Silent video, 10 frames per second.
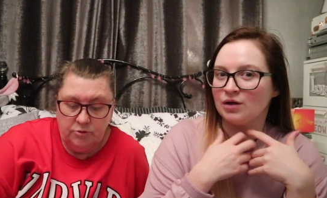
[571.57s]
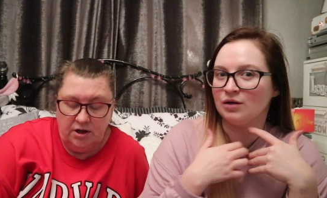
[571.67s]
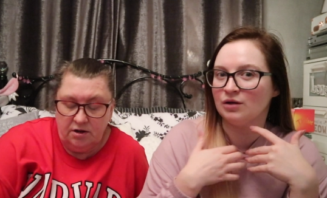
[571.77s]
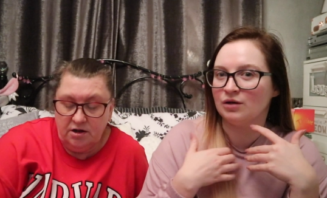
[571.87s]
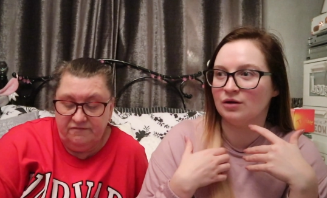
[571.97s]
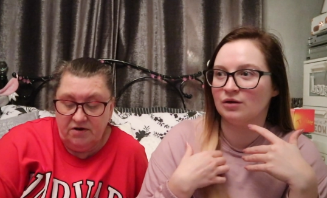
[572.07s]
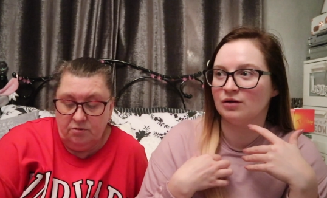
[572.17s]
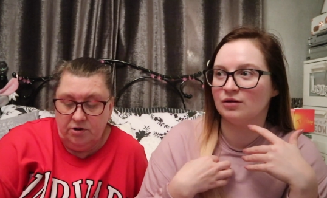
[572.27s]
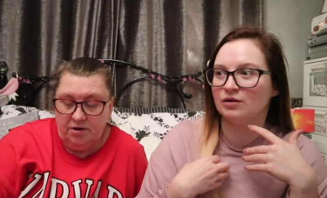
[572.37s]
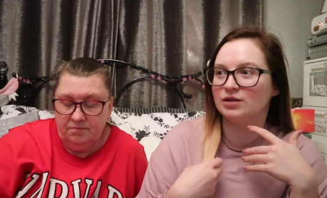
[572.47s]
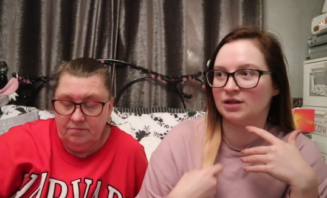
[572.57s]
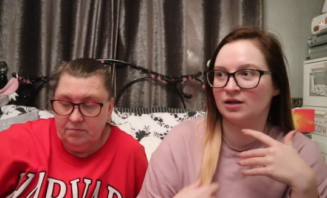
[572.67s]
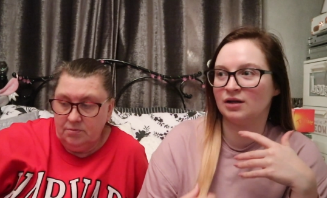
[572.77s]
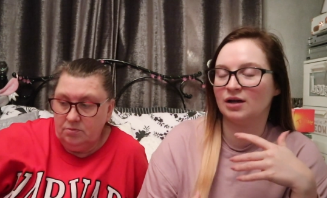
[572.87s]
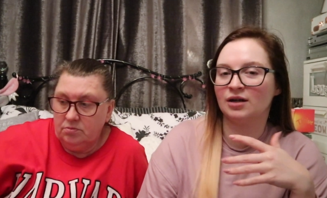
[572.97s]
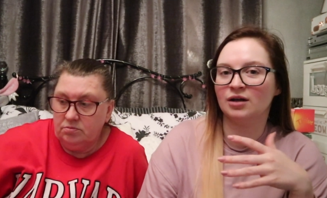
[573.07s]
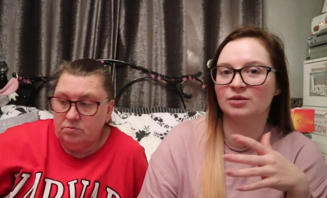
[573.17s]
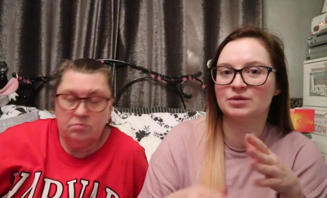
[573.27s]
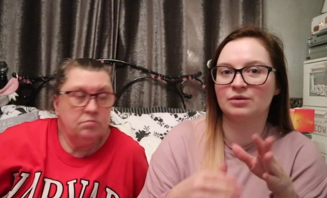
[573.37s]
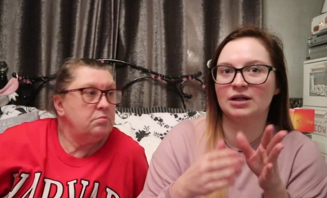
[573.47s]
Speaker 1: Yeah, Kefalonia.
Speaker 2: Yeah, and I was
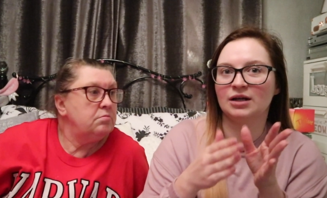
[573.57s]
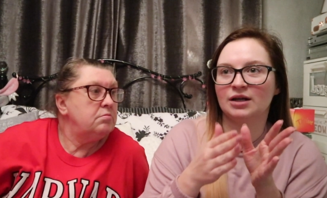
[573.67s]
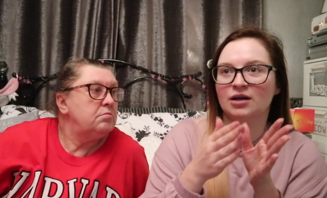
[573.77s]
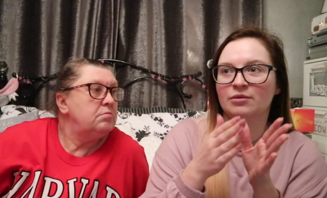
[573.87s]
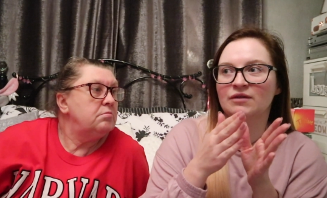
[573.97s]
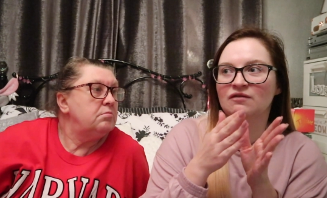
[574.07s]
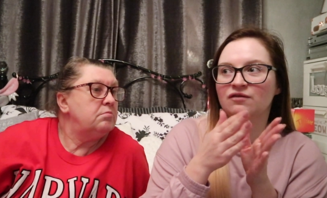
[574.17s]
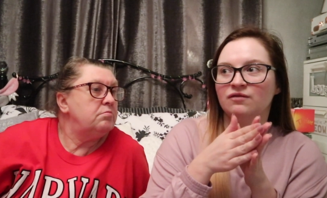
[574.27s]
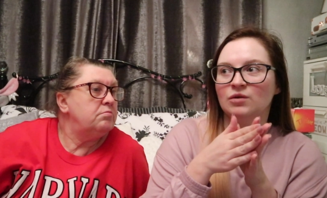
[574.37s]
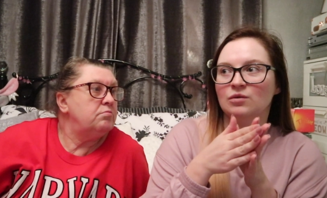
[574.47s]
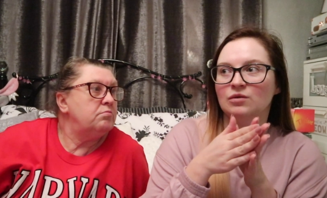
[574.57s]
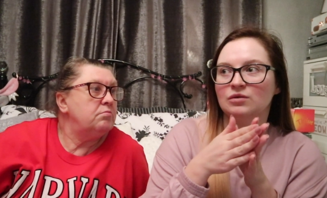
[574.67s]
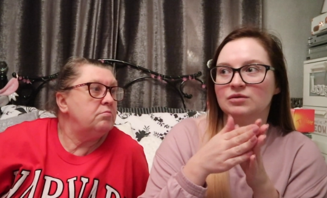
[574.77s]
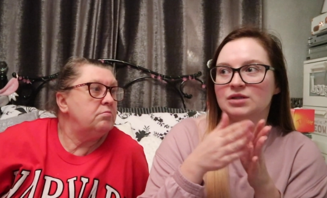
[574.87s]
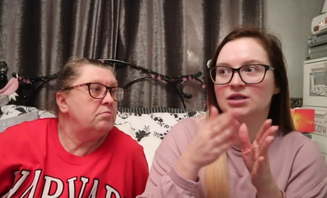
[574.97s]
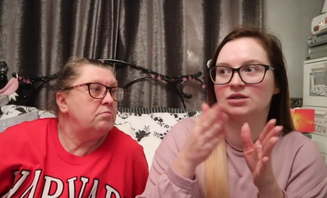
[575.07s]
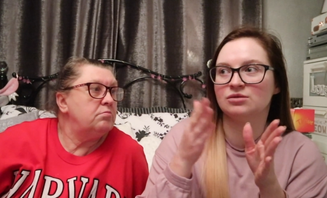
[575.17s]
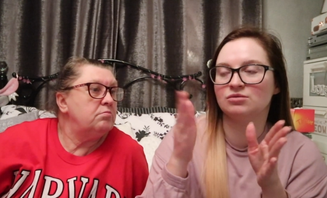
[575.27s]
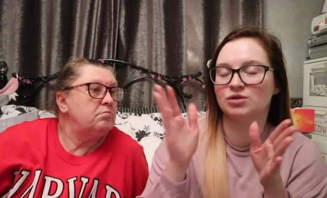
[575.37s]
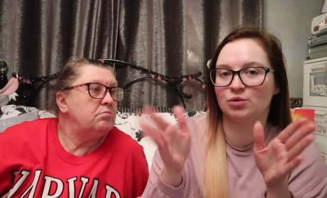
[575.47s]
quite lucky. I went four
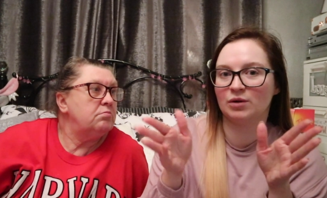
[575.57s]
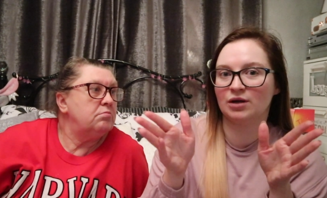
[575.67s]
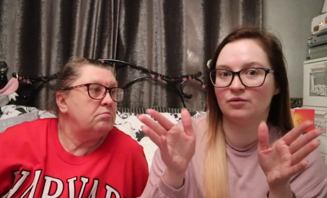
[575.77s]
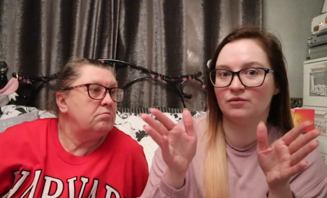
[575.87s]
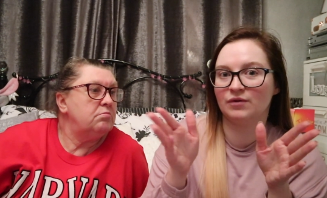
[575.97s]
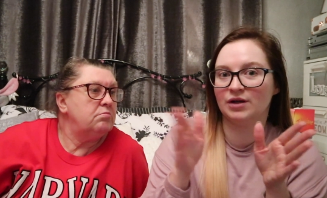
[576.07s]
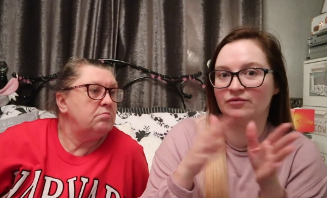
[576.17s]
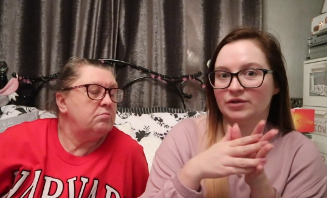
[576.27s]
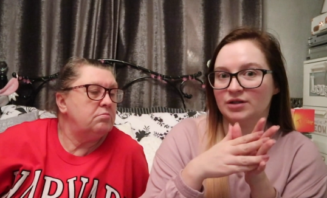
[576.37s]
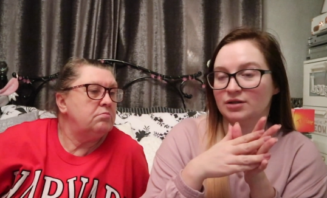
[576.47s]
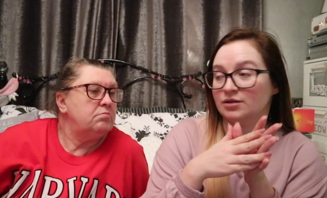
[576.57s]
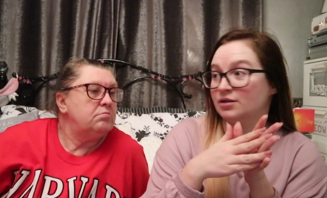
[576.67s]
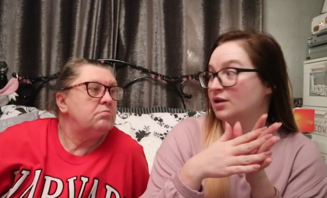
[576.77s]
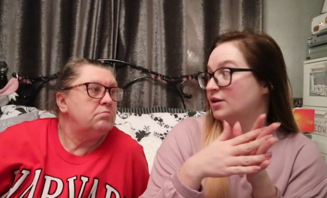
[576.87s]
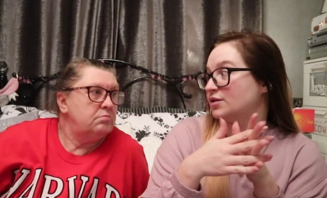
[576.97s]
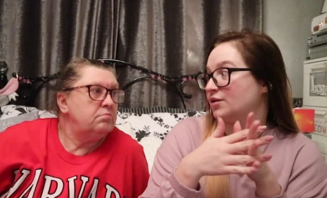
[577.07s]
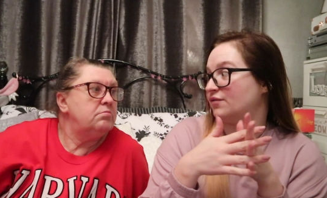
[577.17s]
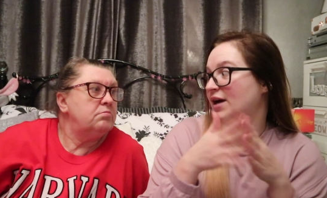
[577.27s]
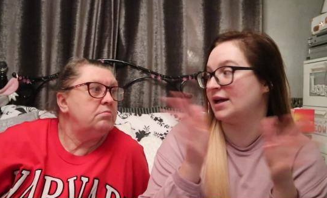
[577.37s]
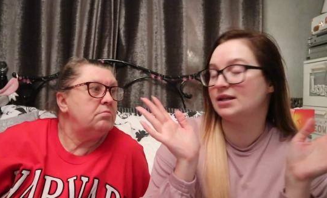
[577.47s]
till twelve every year. So for
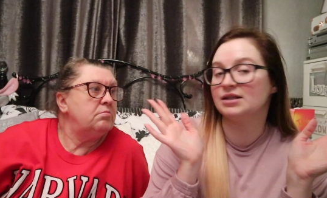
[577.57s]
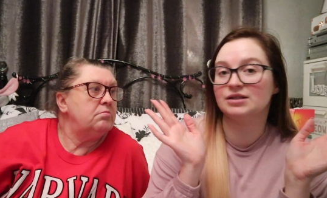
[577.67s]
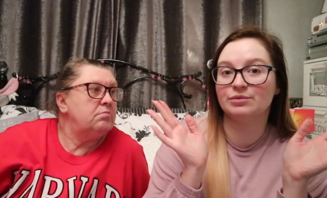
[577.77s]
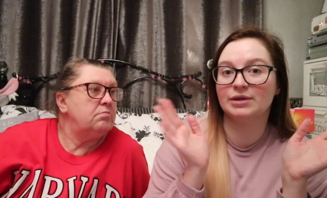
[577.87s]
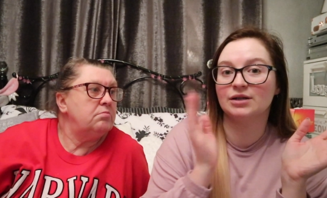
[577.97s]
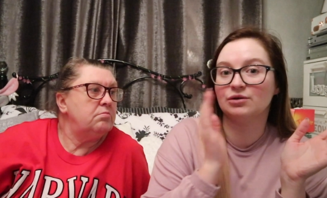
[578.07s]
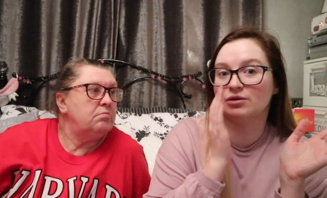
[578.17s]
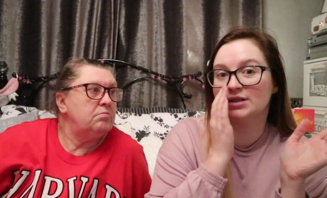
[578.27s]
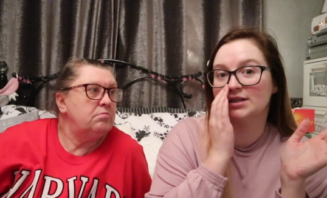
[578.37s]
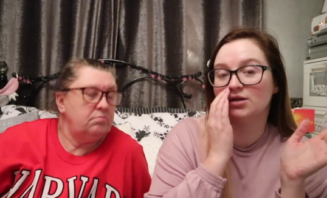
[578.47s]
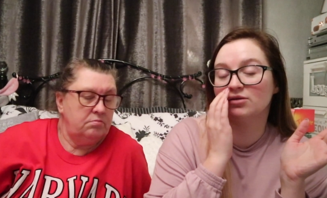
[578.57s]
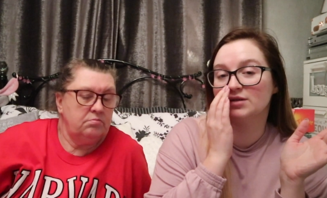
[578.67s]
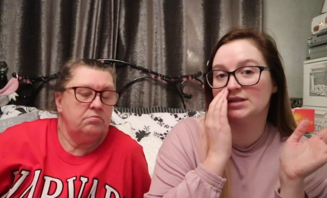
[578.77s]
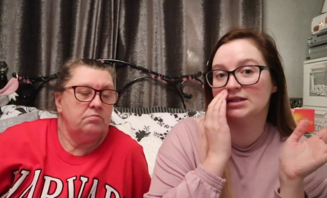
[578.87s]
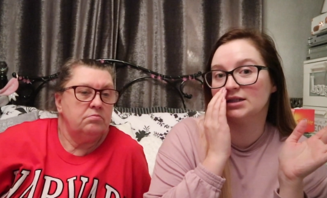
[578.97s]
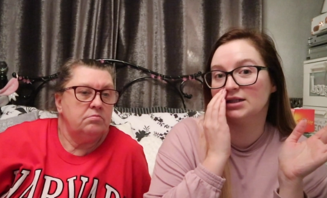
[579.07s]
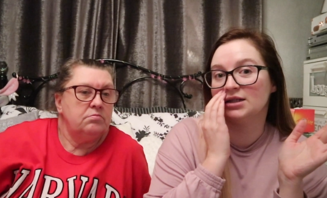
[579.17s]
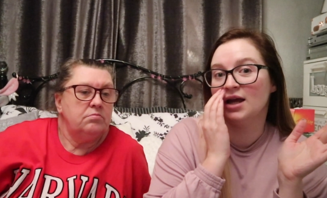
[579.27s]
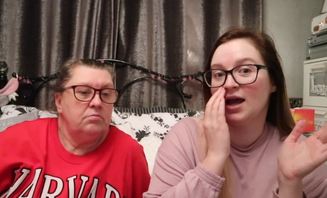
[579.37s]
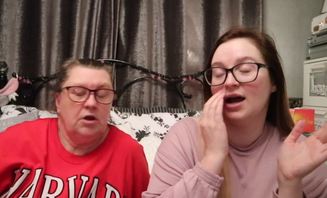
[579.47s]
eight years we had a holiday constantly,
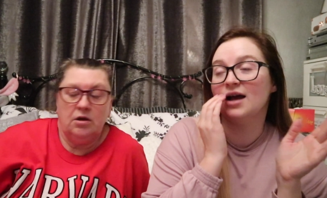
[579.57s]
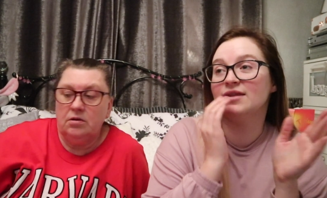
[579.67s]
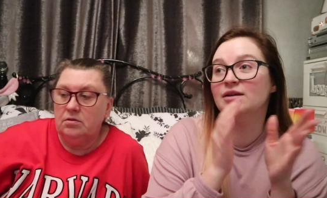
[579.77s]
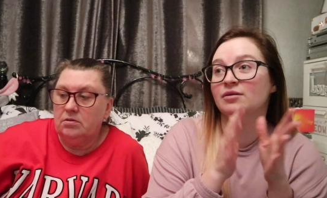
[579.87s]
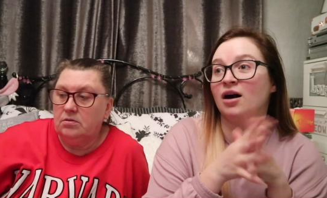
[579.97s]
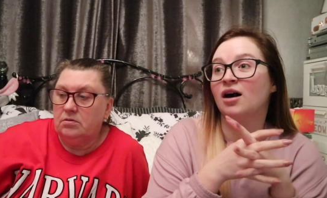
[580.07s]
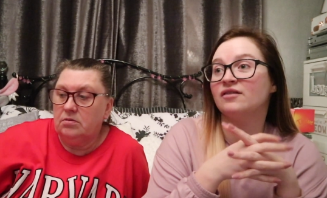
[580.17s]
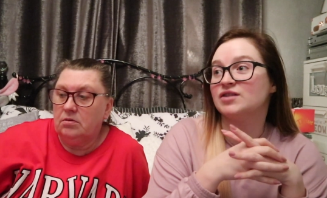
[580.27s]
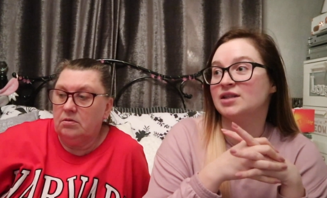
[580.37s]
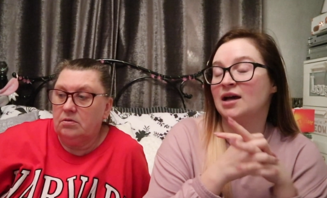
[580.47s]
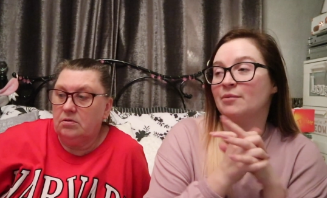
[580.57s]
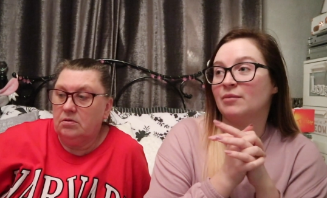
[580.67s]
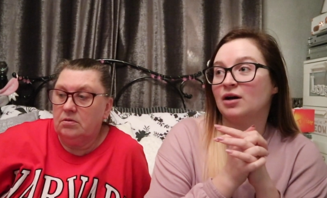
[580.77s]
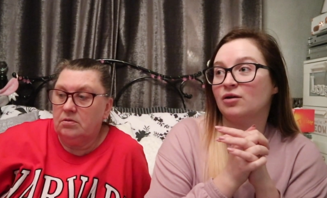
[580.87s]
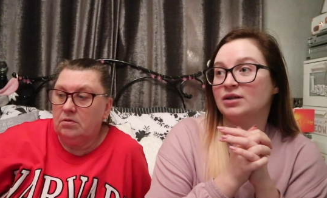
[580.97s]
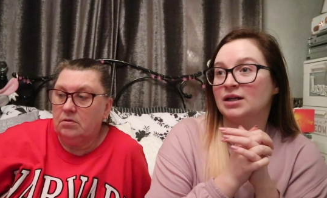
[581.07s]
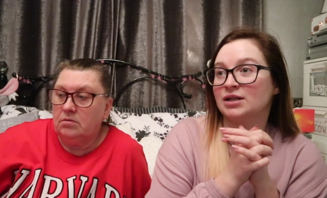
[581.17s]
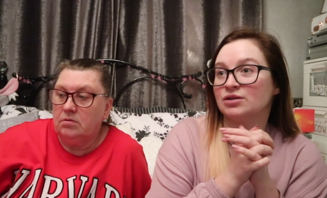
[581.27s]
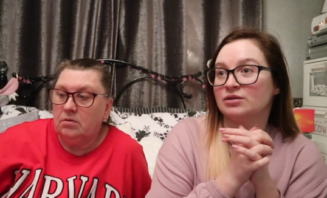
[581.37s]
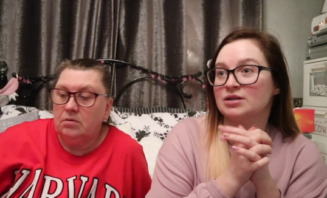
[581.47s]
yeah. and then after that, my next
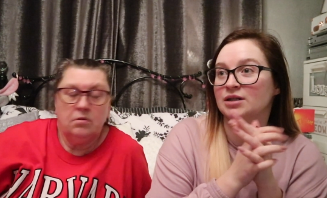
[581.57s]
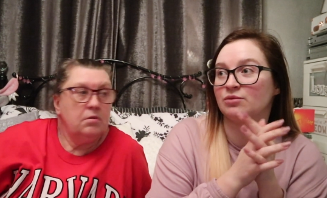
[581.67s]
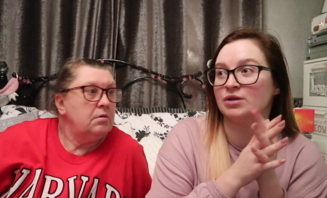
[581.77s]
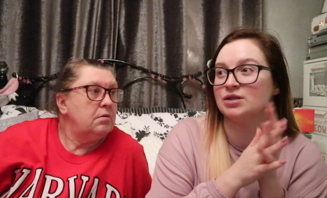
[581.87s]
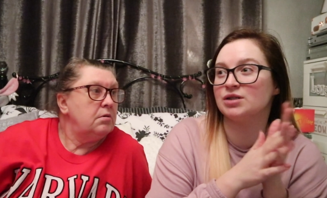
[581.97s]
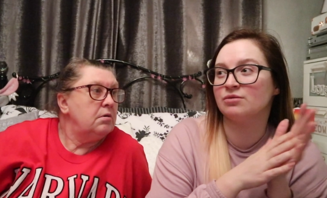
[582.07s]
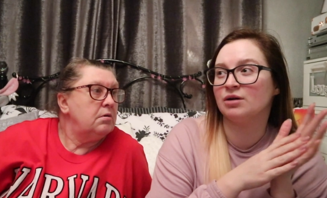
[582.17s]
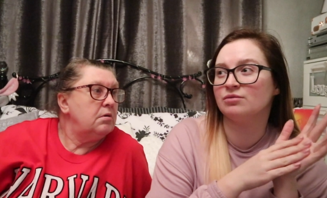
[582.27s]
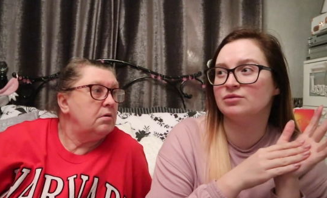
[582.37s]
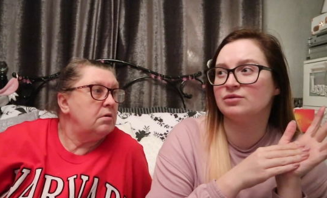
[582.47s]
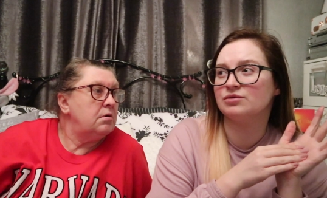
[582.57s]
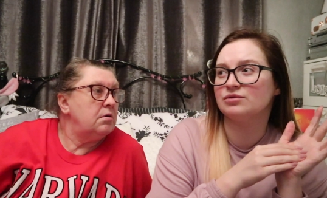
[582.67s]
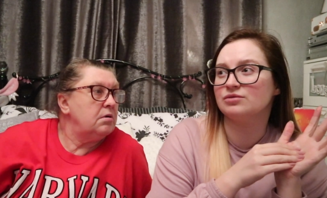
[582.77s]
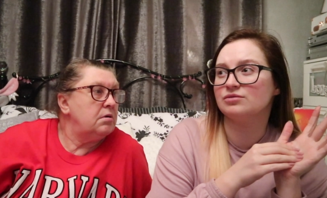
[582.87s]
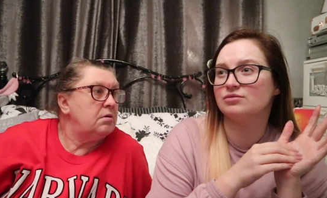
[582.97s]
holiday weren't till I was